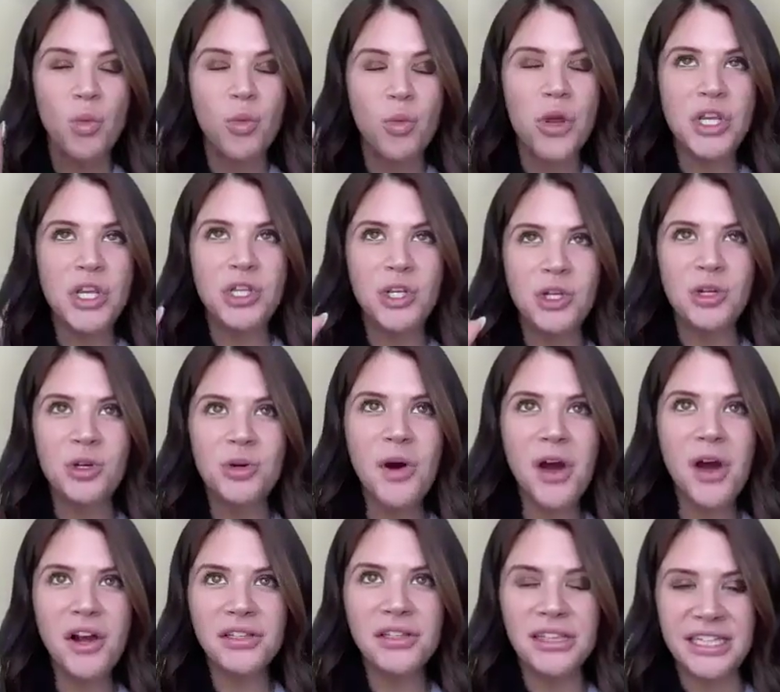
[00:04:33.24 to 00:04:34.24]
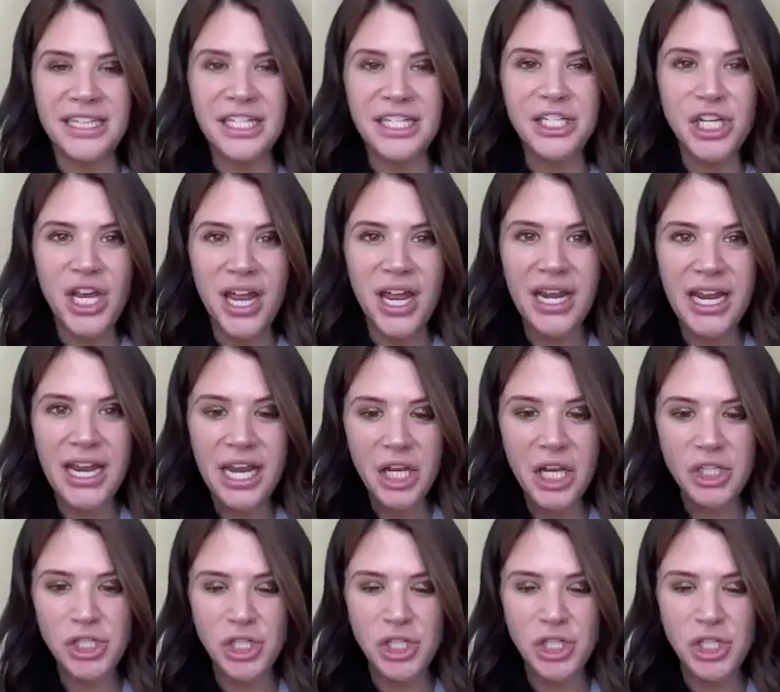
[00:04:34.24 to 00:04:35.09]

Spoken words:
When you are lead genning,